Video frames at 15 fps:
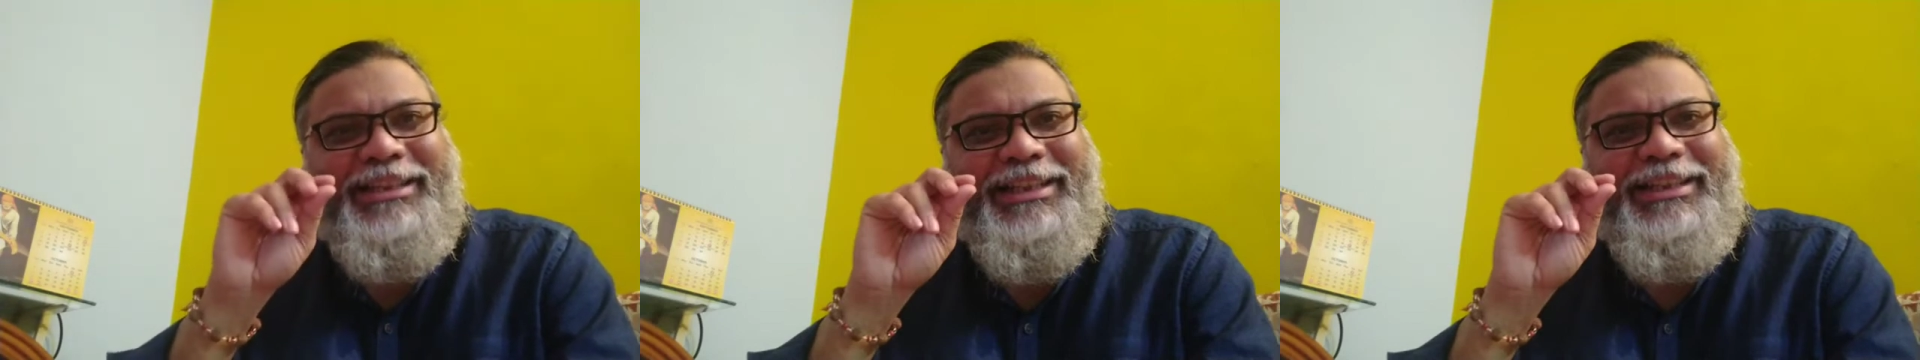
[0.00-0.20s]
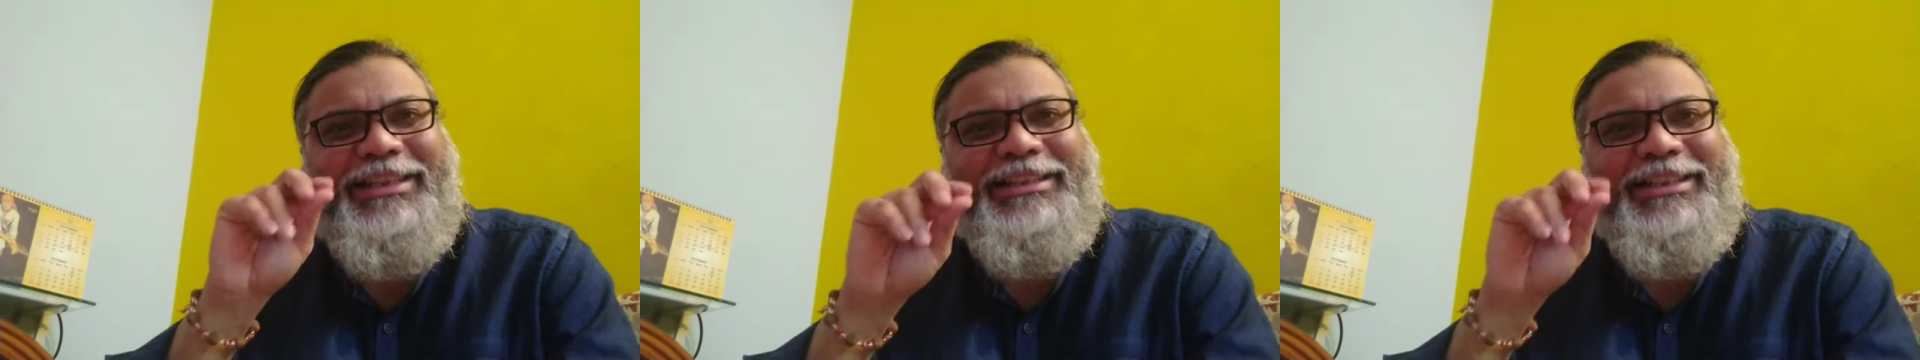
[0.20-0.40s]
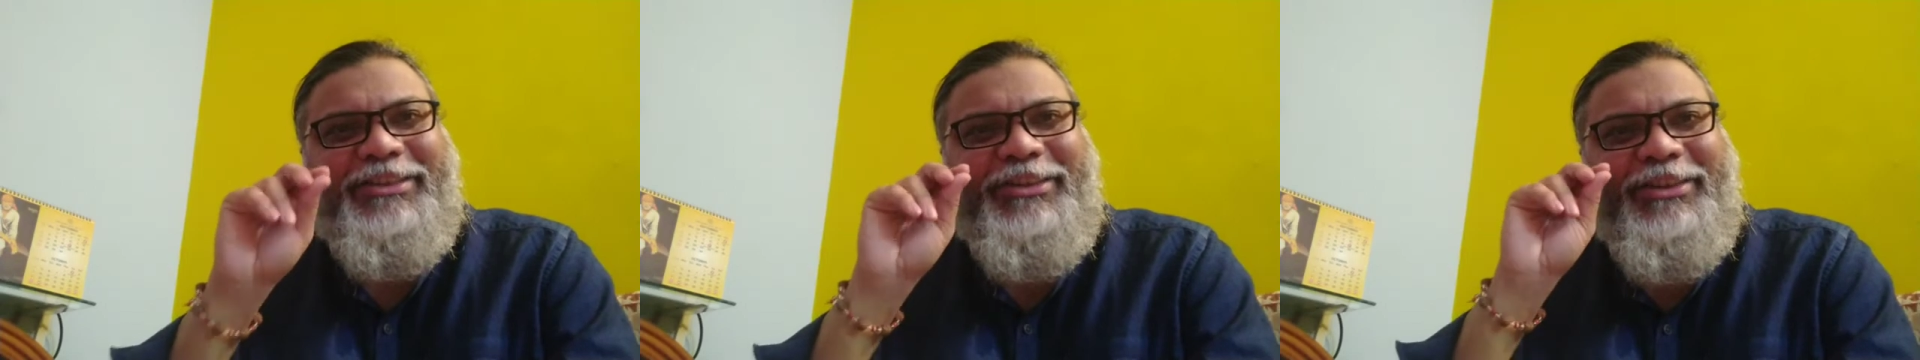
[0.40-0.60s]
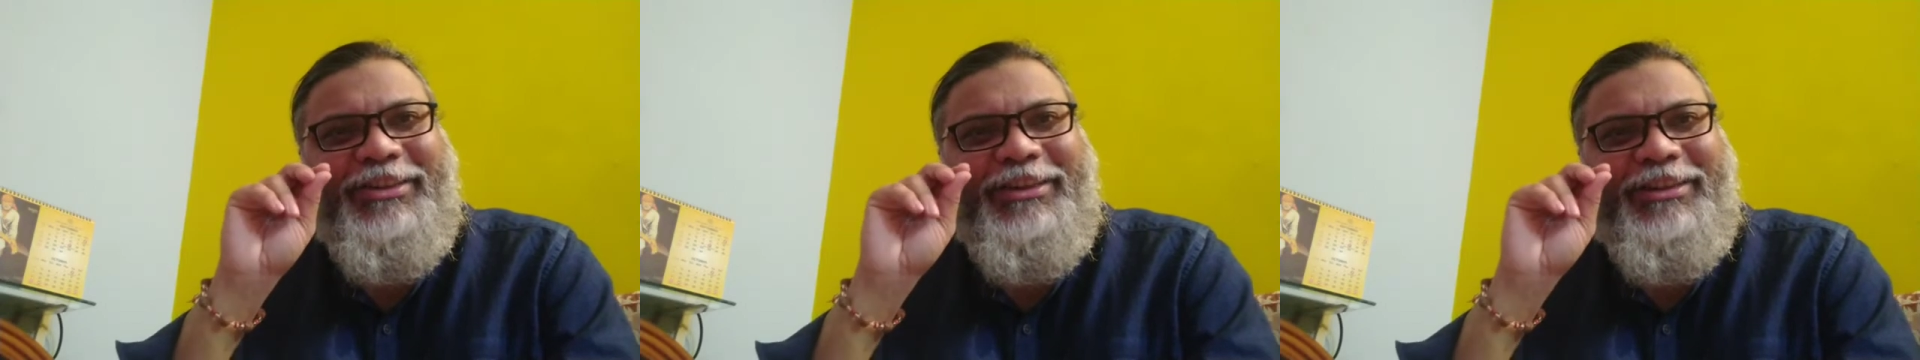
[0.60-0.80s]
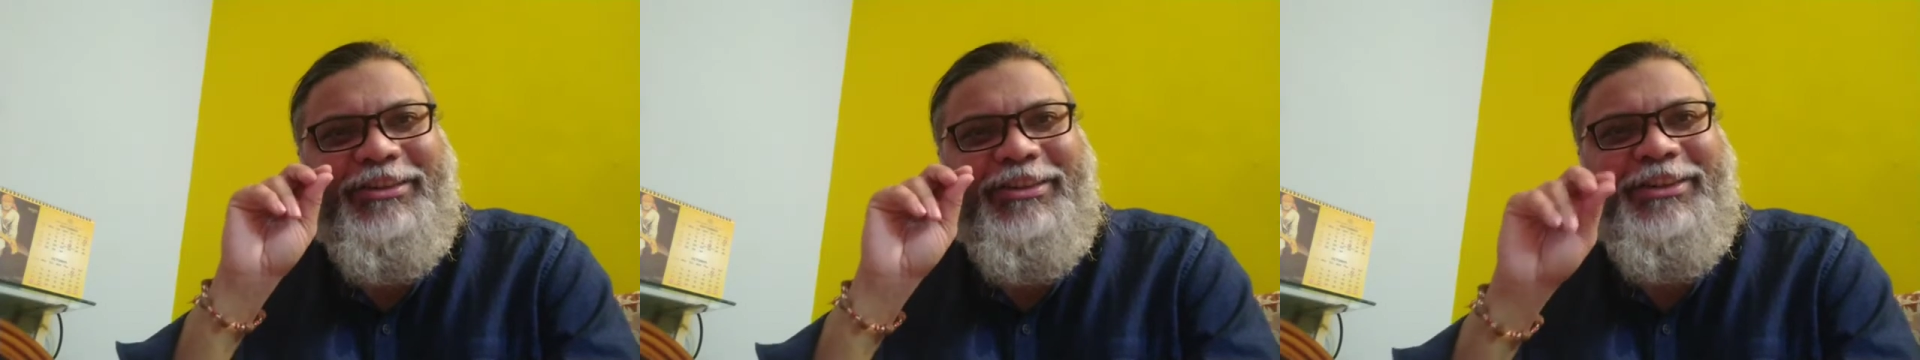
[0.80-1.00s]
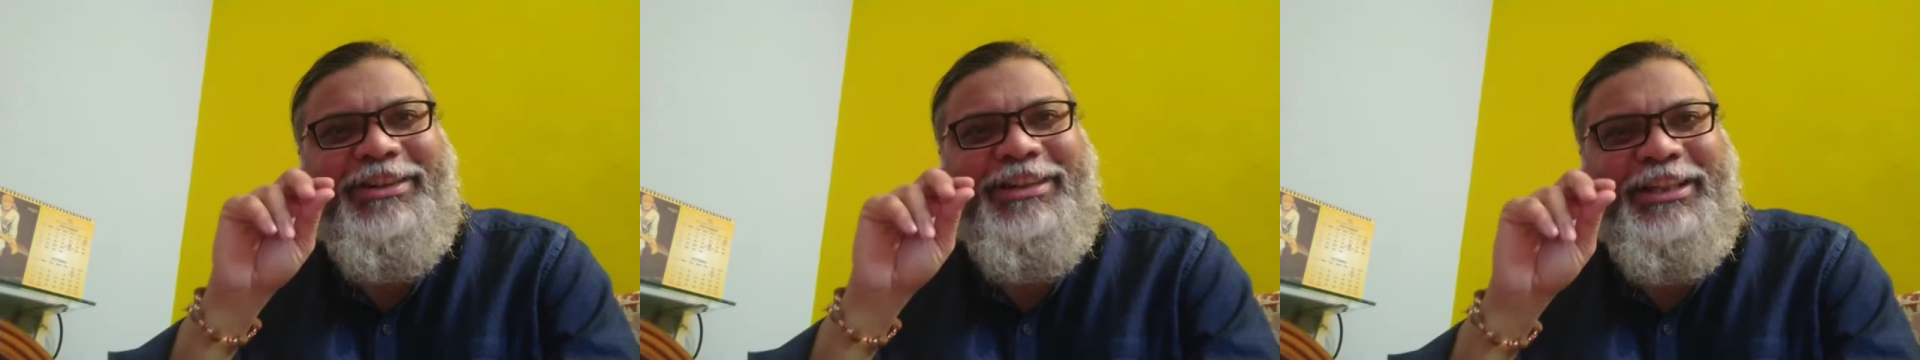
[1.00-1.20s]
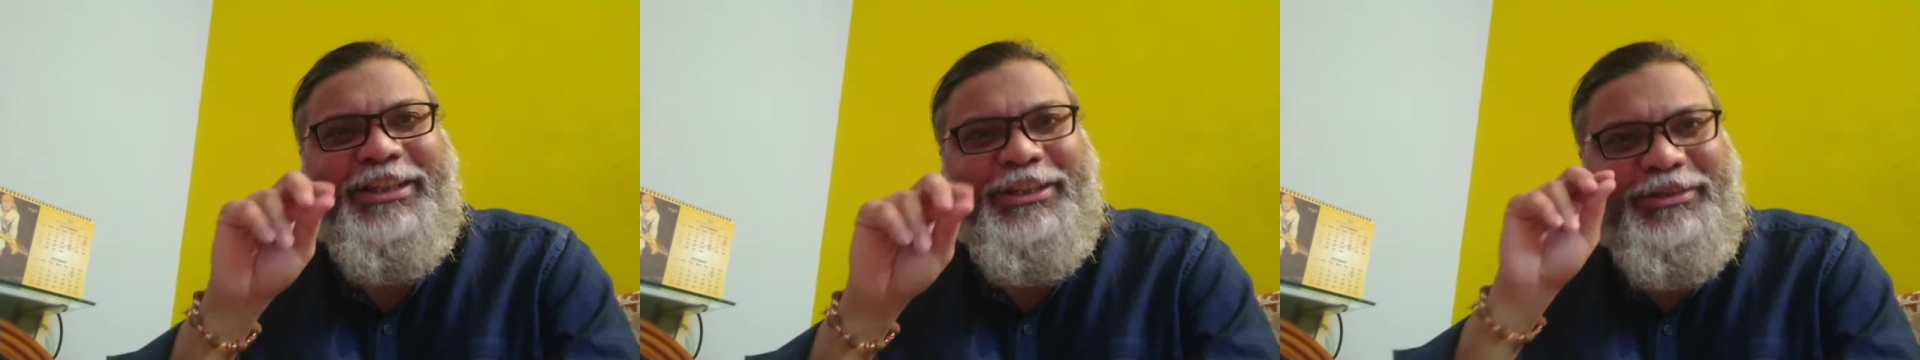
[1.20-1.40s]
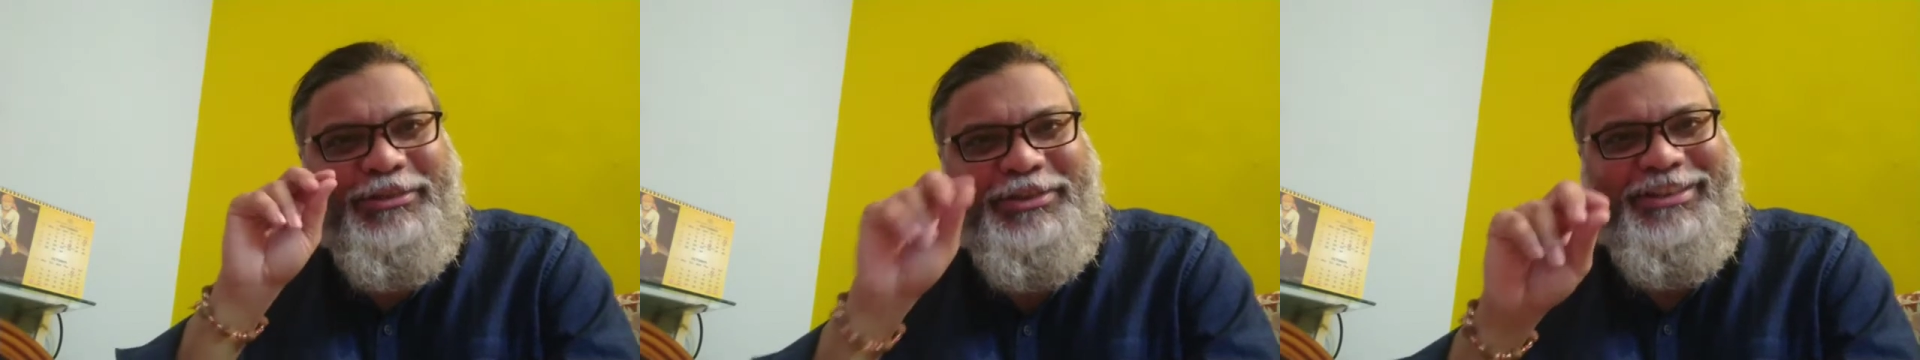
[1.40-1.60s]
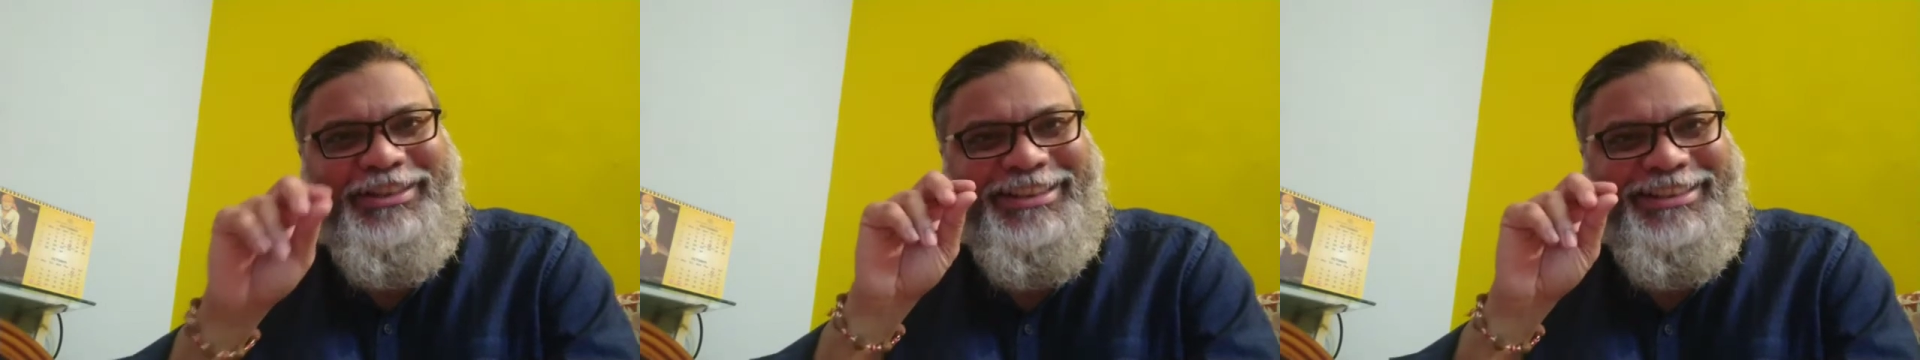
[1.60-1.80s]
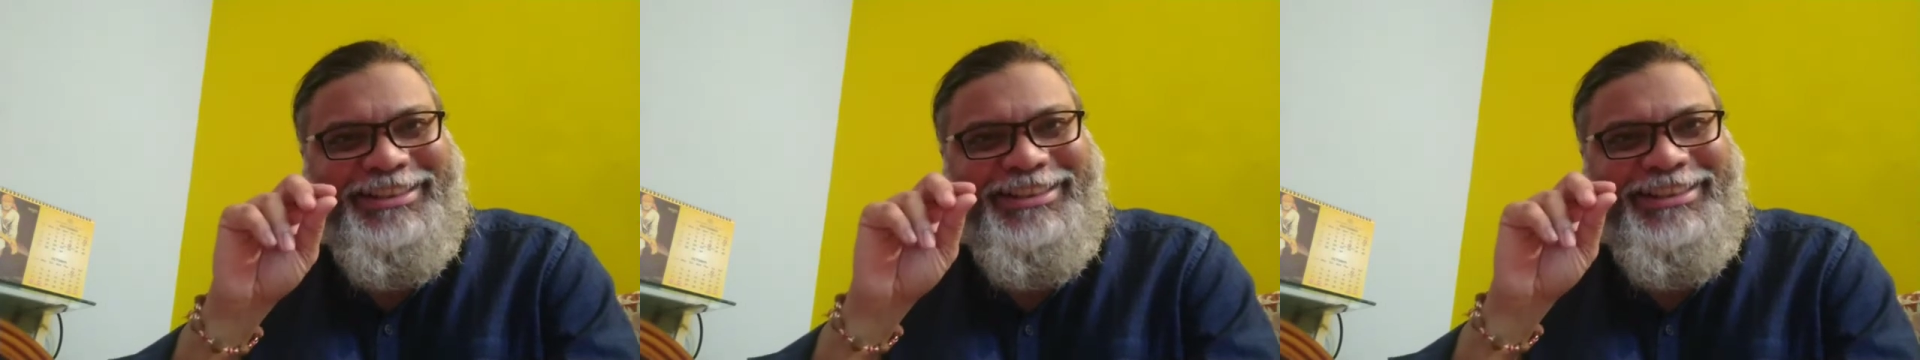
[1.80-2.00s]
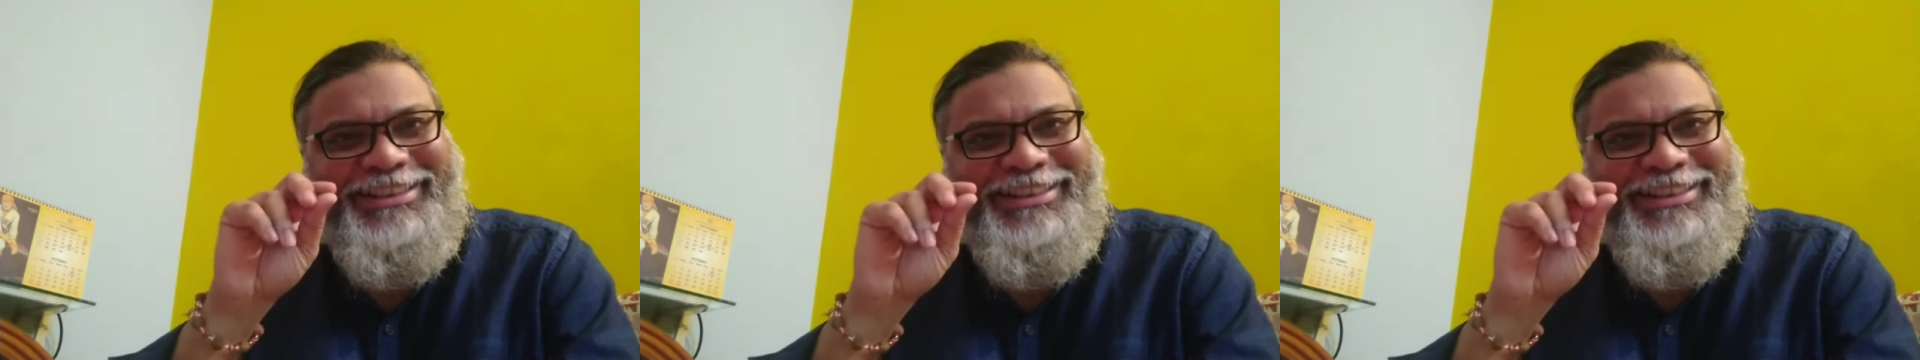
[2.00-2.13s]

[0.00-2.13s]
and that's called a eustress